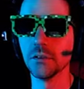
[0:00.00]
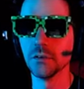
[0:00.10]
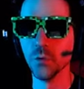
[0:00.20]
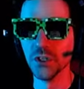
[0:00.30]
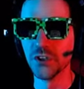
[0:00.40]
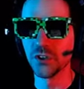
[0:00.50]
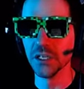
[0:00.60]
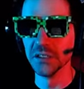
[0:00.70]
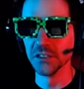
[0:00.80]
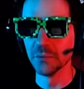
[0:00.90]
which
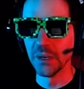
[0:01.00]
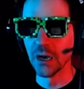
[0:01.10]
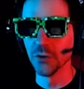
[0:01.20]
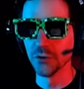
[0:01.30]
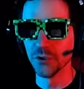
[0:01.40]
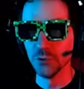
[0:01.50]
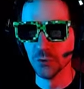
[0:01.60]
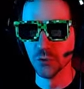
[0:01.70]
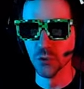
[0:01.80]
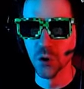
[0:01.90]
is the power to
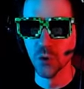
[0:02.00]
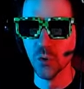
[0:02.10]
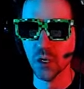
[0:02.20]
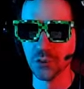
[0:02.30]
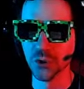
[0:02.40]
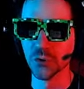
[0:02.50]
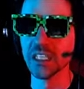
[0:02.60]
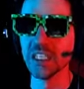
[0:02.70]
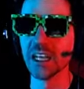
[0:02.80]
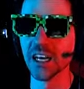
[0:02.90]
grow a
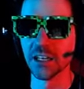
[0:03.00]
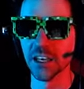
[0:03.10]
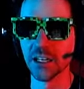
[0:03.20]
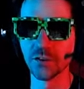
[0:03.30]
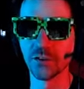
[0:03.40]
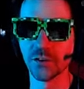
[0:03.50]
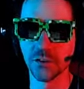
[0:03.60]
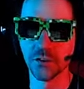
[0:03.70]
tree, I guess.